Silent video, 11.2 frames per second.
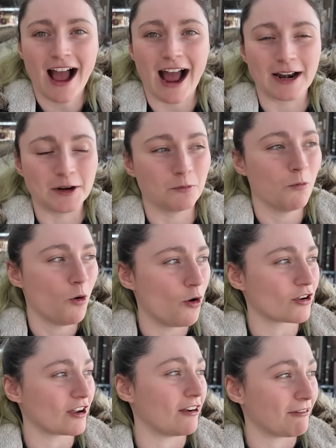and
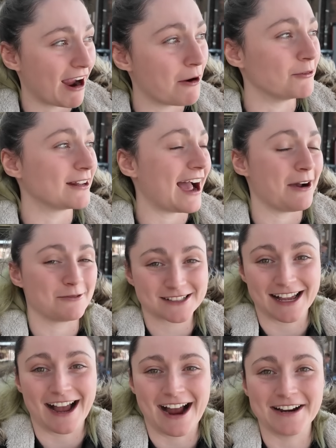walk around
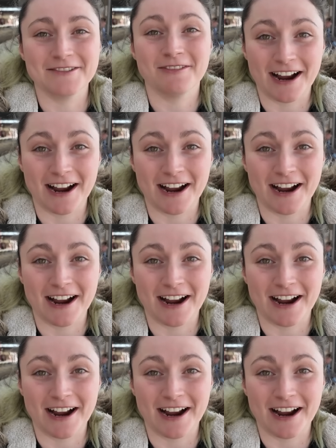outside